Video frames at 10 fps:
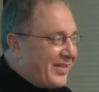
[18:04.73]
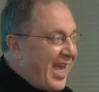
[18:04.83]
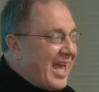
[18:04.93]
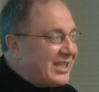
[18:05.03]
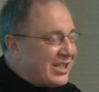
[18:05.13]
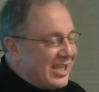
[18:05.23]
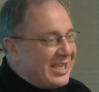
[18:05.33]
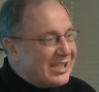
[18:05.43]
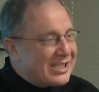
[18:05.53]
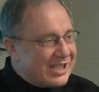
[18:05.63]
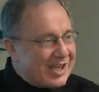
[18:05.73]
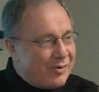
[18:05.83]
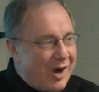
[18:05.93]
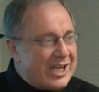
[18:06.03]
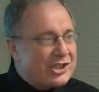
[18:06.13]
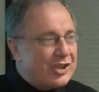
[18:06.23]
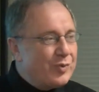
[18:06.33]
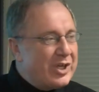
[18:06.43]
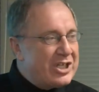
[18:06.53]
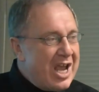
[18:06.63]
That is the
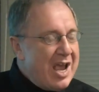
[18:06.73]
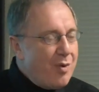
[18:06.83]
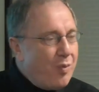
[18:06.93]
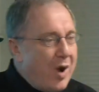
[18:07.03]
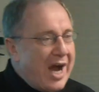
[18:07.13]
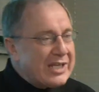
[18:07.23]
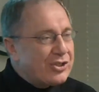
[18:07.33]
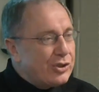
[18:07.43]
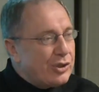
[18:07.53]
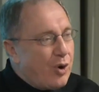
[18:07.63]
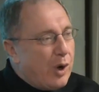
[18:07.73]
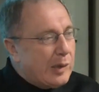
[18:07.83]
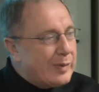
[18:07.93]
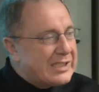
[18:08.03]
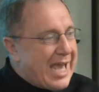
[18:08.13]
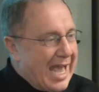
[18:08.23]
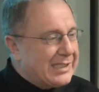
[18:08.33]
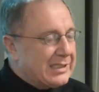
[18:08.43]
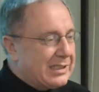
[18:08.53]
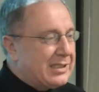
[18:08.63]
question which one should always
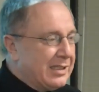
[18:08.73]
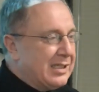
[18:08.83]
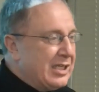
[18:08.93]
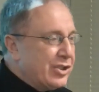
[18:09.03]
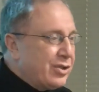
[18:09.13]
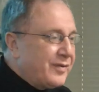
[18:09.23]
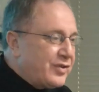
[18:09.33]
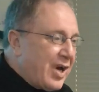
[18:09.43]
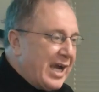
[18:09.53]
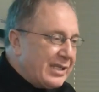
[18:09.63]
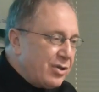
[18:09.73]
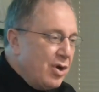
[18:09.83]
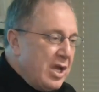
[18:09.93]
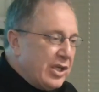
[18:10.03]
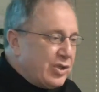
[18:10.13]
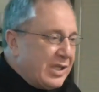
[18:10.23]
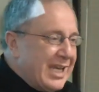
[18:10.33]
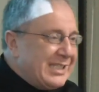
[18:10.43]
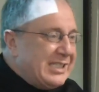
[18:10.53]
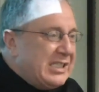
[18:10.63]
ask, sort of trying to, to
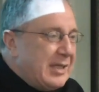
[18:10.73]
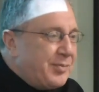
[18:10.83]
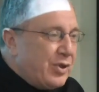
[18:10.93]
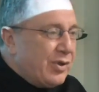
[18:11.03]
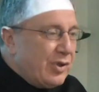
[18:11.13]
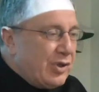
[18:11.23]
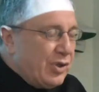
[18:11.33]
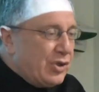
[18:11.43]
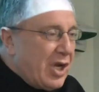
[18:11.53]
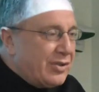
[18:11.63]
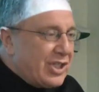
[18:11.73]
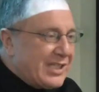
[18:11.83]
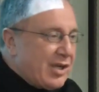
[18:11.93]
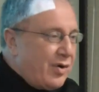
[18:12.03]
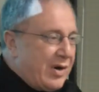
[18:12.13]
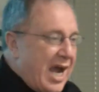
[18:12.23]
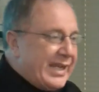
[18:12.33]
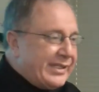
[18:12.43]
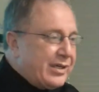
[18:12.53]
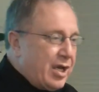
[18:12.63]
get deep. You, you don't just
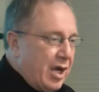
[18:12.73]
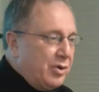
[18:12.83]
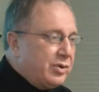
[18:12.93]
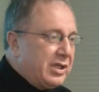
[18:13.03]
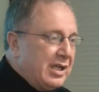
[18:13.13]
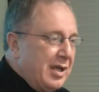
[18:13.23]
write code,